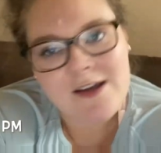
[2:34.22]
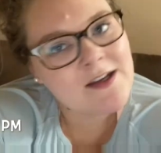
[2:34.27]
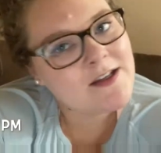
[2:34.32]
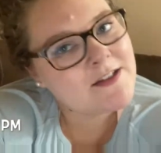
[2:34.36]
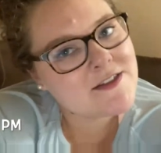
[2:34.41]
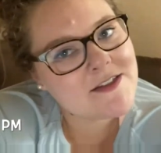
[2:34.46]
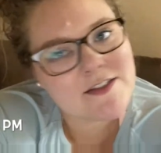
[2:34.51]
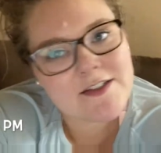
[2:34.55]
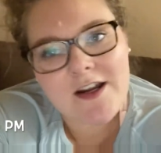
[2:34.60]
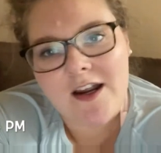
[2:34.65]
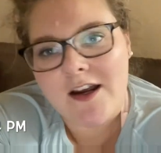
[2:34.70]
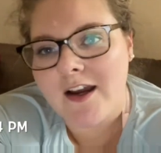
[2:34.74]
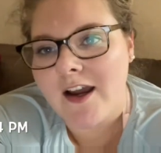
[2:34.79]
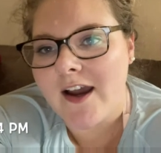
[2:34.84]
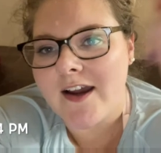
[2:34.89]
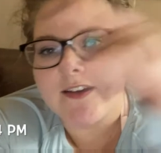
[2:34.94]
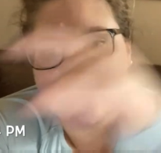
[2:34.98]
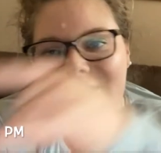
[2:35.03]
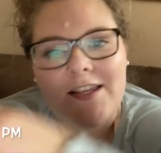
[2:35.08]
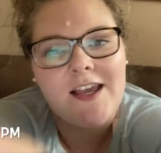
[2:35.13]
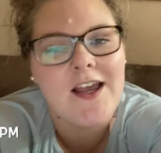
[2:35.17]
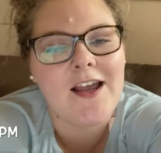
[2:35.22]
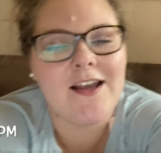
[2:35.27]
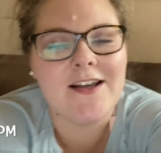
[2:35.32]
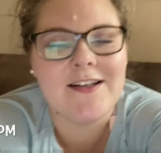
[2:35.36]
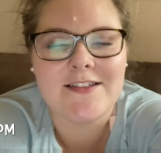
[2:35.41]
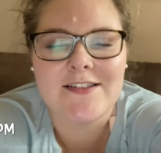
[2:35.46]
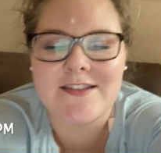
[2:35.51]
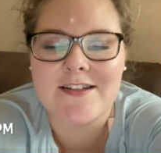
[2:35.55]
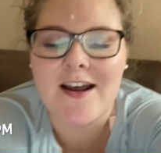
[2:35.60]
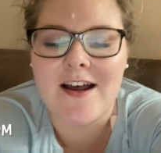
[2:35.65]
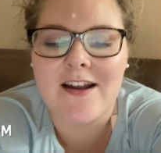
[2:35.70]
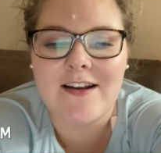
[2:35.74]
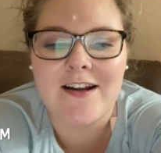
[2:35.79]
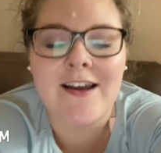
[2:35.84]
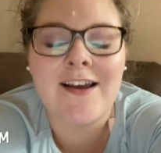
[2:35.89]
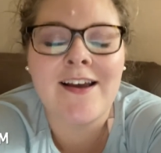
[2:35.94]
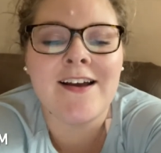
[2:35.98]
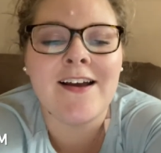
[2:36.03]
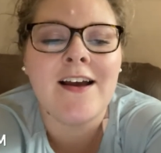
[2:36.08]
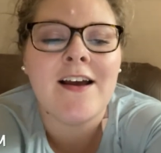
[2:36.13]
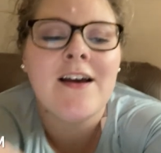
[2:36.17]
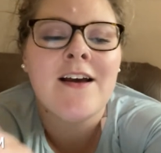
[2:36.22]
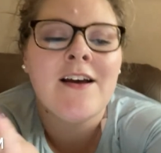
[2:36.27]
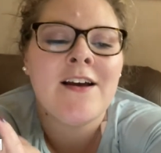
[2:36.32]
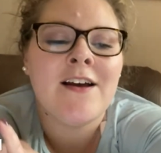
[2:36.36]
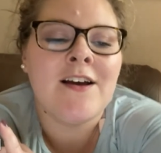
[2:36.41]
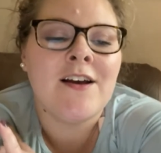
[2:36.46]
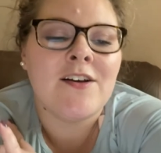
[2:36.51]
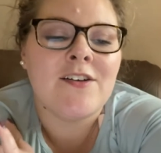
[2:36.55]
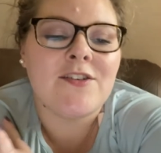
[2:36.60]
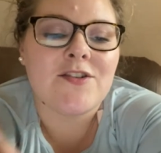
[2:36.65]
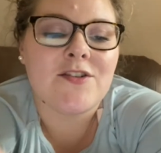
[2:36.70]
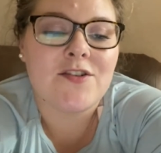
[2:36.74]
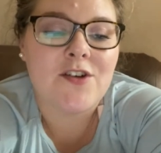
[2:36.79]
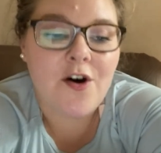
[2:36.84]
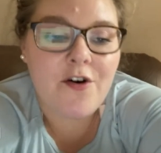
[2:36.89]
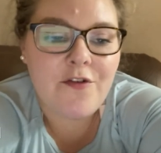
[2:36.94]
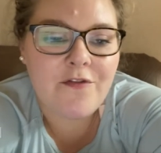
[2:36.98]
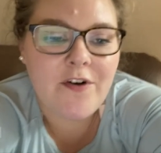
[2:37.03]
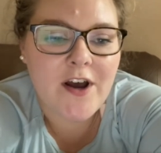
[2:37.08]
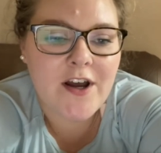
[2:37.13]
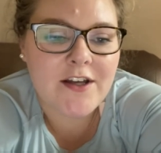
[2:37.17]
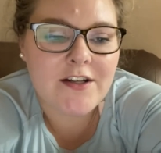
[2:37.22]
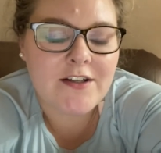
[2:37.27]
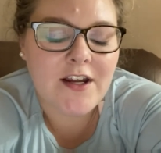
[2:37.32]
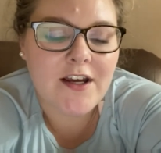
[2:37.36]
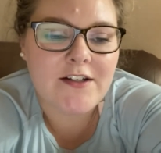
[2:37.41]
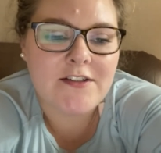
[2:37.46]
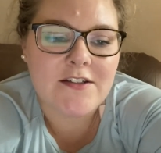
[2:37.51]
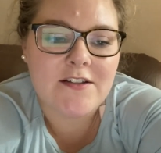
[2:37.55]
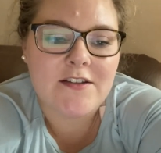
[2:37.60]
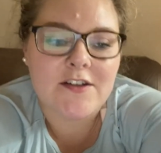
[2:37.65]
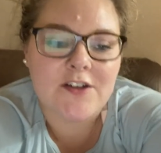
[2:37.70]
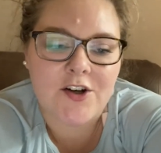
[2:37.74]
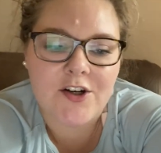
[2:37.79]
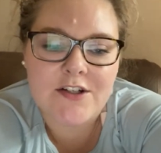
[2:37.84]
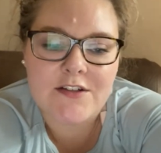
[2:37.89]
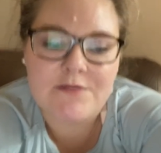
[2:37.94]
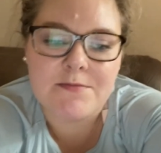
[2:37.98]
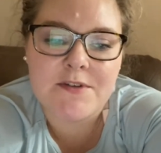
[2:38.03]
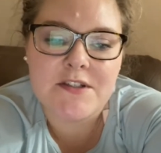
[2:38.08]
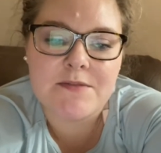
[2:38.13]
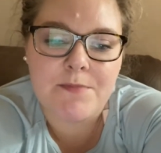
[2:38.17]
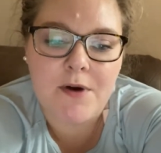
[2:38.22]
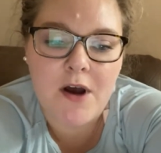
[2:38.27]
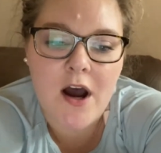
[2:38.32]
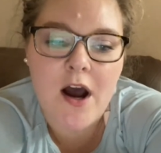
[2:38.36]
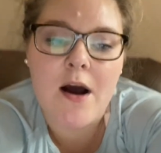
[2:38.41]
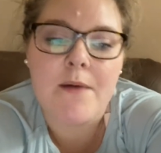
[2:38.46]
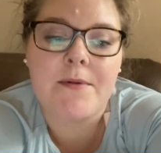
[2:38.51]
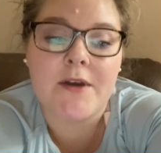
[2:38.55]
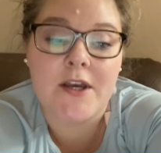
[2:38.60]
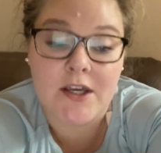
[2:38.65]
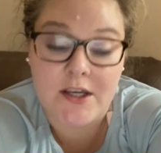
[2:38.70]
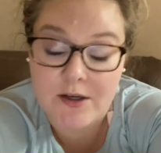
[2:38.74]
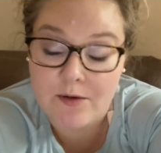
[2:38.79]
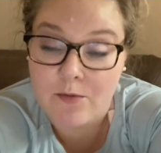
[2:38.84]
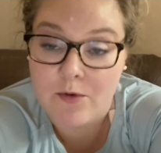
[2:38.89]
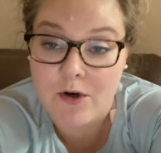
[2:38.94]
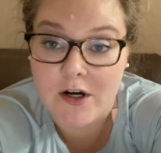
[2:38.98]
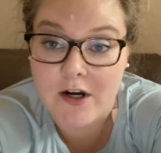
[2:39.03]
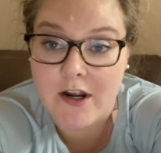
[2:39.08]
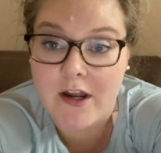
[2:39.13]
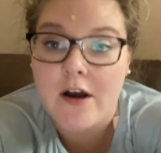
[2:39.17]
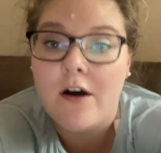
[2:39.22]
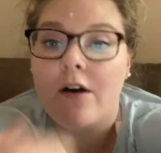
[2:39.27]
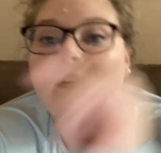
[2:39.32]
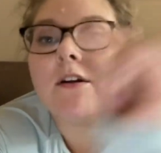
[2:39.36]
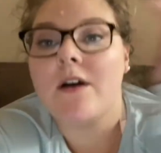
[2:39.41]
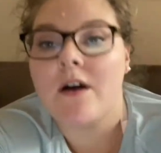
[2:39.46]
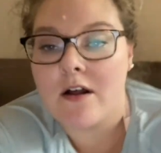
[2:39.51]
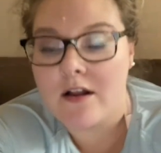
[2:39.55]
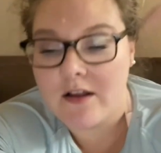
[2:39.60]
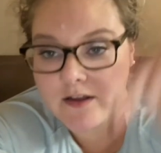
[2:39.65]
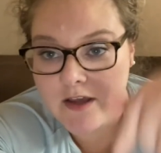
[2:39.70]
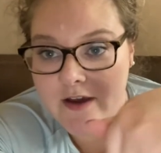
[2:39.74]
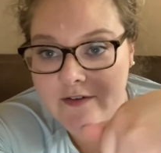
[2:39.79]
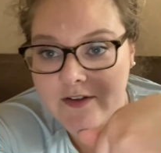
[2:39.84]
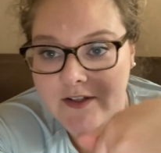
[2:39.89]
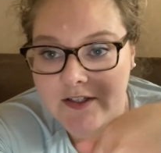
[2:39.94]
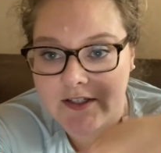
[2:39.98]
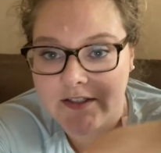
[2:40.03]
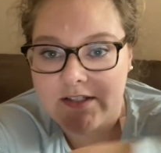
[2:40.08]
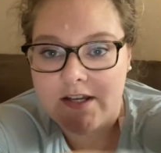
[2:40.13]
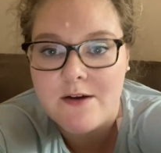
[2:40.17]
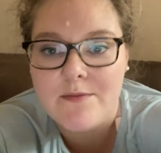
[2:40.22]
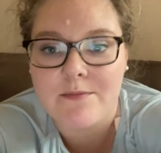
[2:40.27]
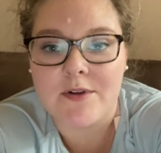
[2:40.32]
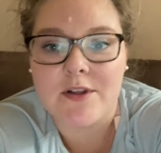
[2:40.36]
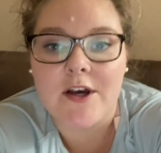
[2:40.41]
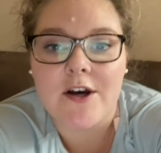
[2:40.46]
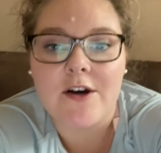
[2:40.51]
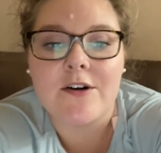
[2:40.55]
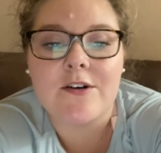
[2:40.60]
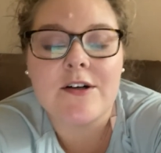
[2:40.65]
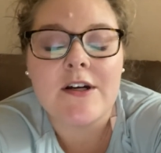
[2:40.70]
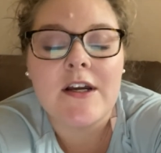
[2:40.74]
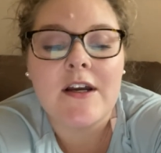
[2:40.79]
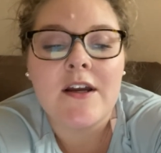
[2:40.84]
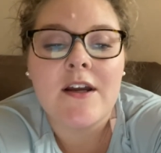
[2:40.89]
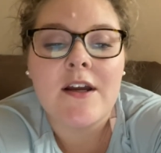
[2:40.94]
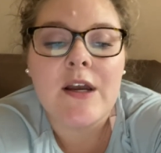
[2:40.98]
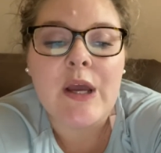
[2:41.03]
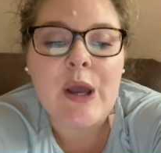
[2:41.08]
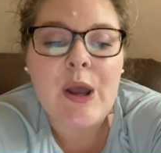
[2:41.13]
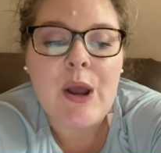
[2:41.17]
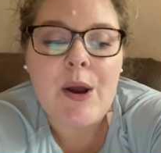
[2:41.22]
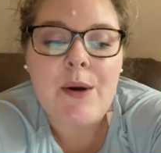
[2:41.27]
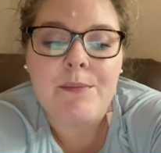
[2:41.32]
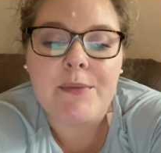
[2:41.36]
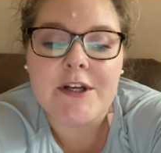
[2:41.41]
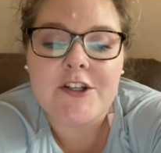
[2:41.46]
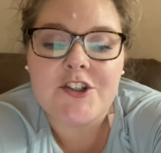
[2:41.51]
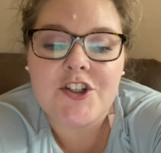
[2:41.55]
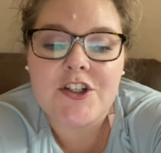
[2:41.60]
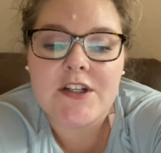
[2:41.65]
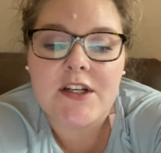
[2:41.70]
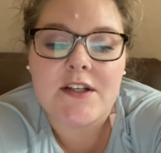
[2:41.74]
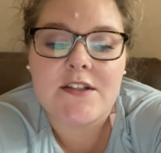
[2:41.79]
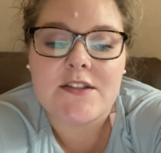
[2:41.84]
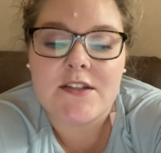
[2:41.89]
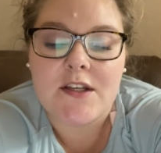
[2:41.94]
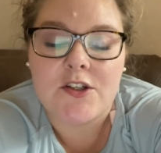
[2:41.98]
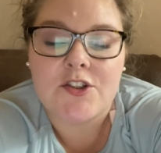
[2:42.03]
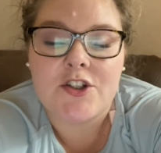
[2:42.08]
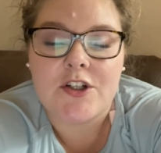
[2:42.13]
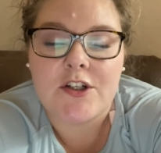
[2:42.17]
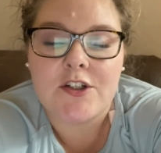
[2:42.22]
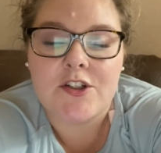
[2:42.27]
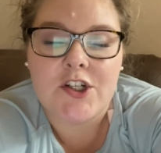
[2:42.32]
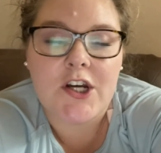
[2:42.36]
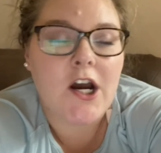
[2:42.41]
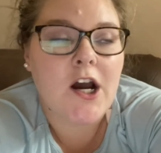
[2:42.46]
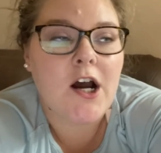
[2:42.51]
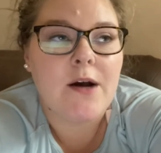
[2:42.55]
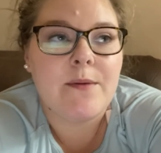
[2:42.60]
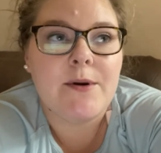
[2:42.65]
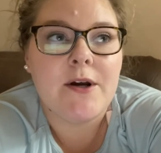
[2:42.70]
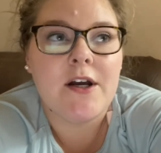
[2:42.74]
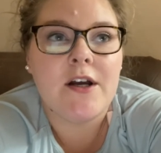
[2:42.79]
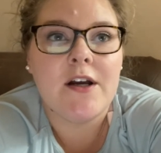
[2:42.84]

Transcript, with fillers: It's done, guys. It's done. So fun. I did the Christmas pop hit workout. I'll have it linked down below. But she does such a good job.